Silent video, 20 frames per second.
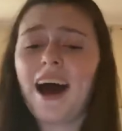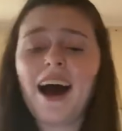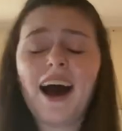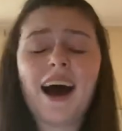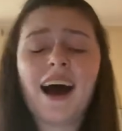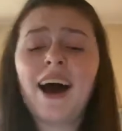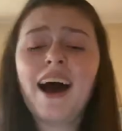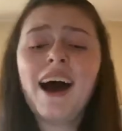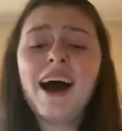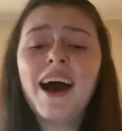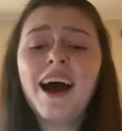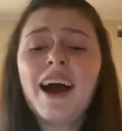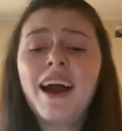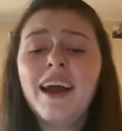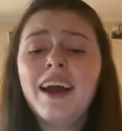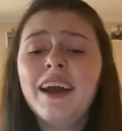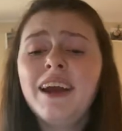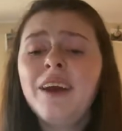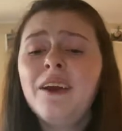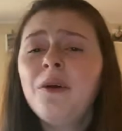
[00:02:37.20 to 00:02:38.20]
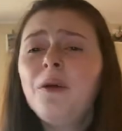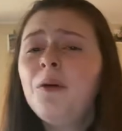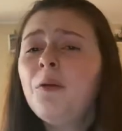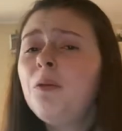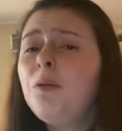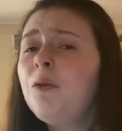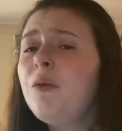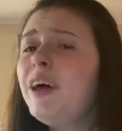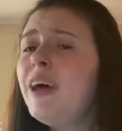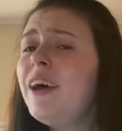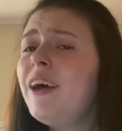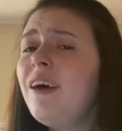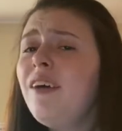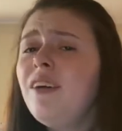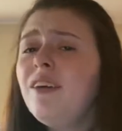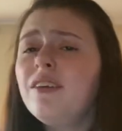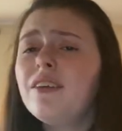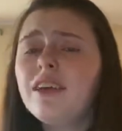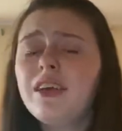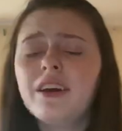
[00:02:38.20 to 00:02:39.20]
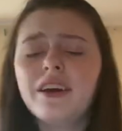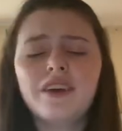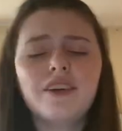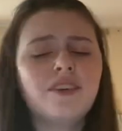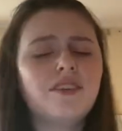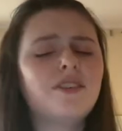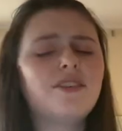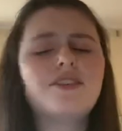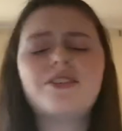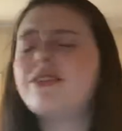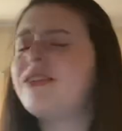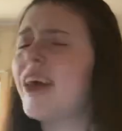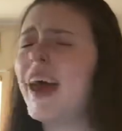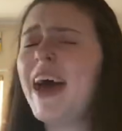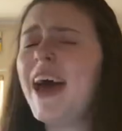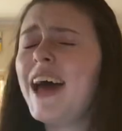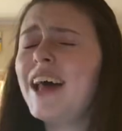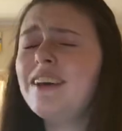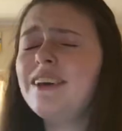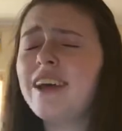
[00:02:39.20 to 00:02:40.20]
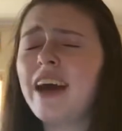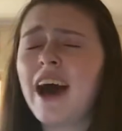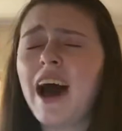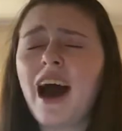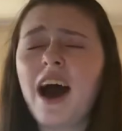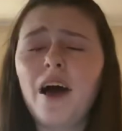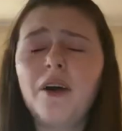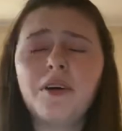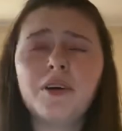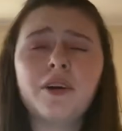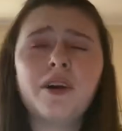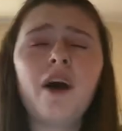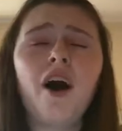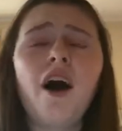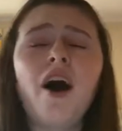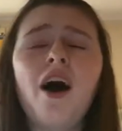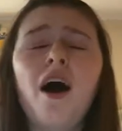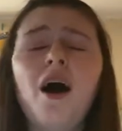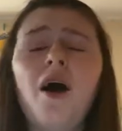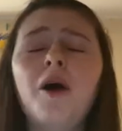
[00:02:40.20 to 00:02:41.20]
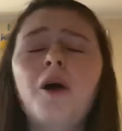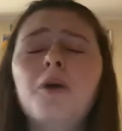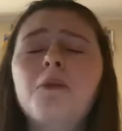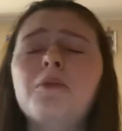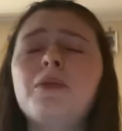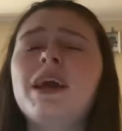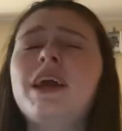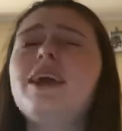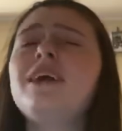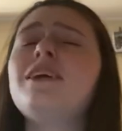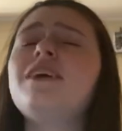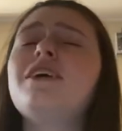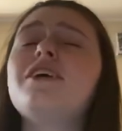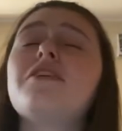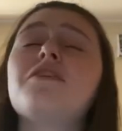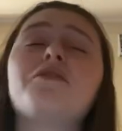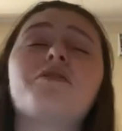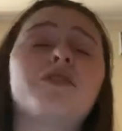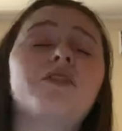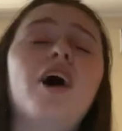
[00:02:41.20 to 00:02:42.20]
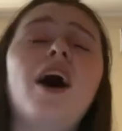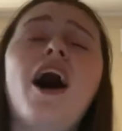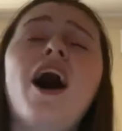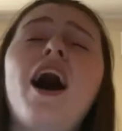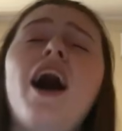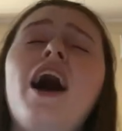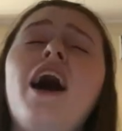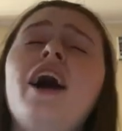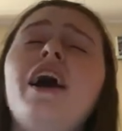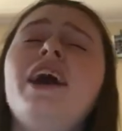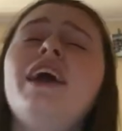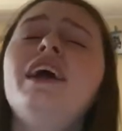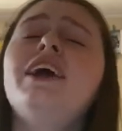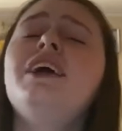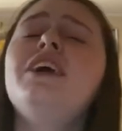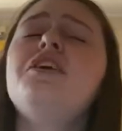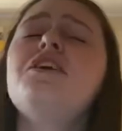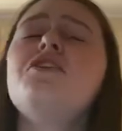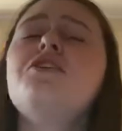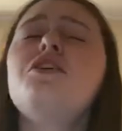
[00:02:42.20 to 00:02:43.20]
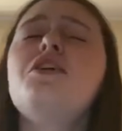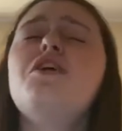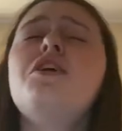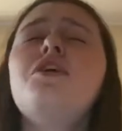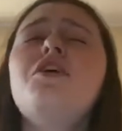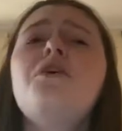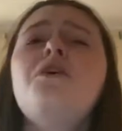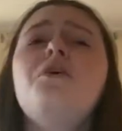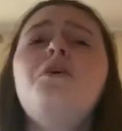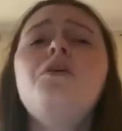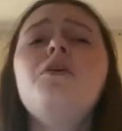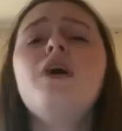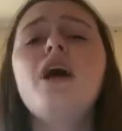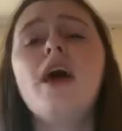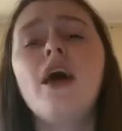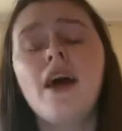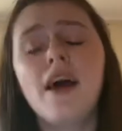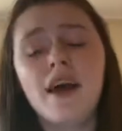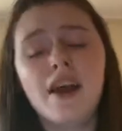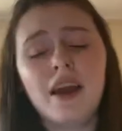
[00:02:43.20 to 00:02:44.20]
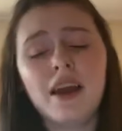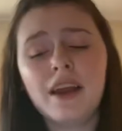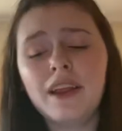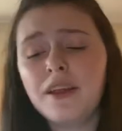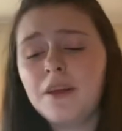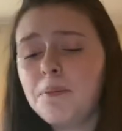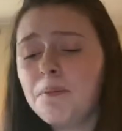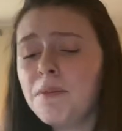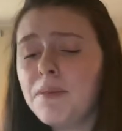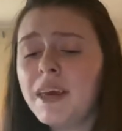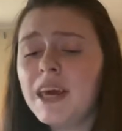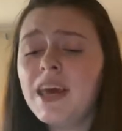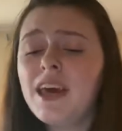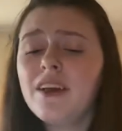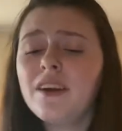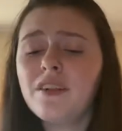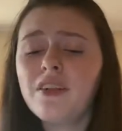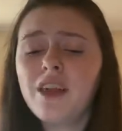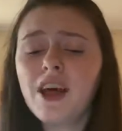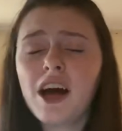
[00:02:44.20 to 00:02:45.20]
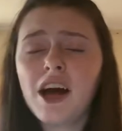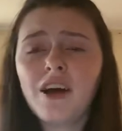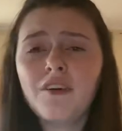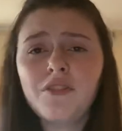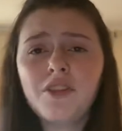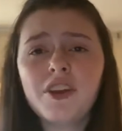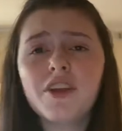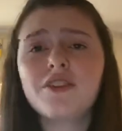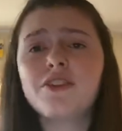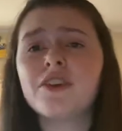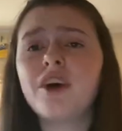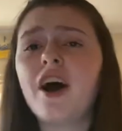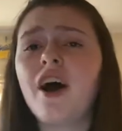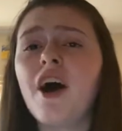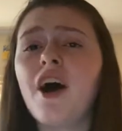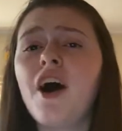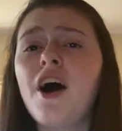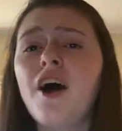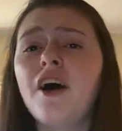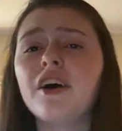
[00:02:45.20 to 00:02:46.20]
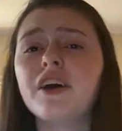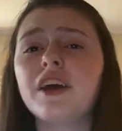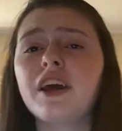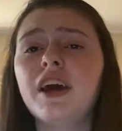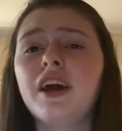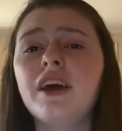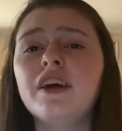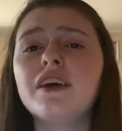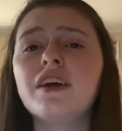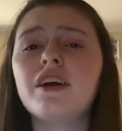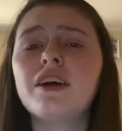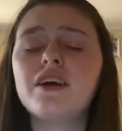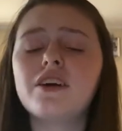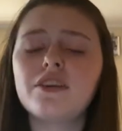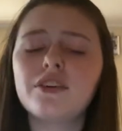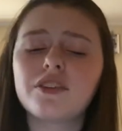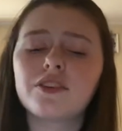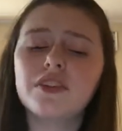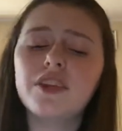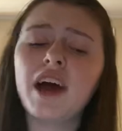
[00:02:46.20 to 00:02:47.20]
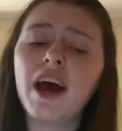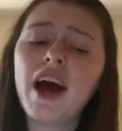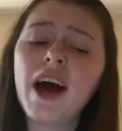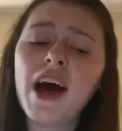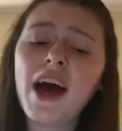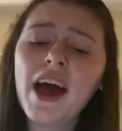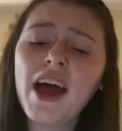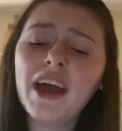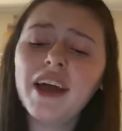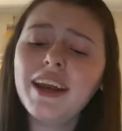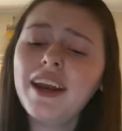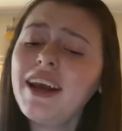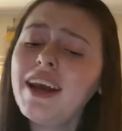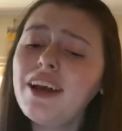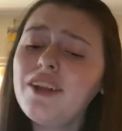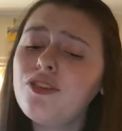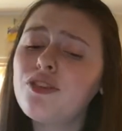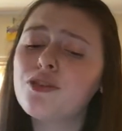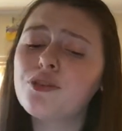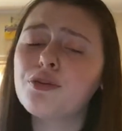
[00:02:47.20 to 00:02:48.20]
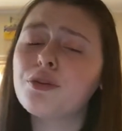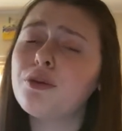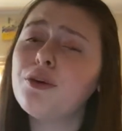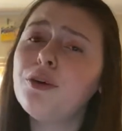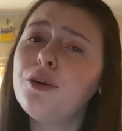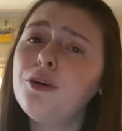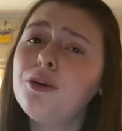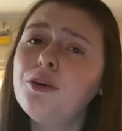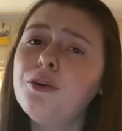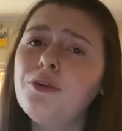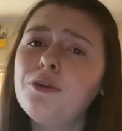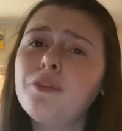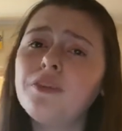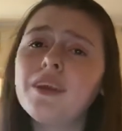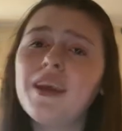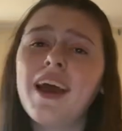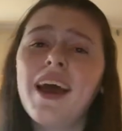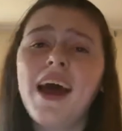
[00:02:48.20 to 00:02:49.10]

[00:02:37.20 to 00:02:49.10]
I will send out an army to find you in the middle of the darkest night, it's true.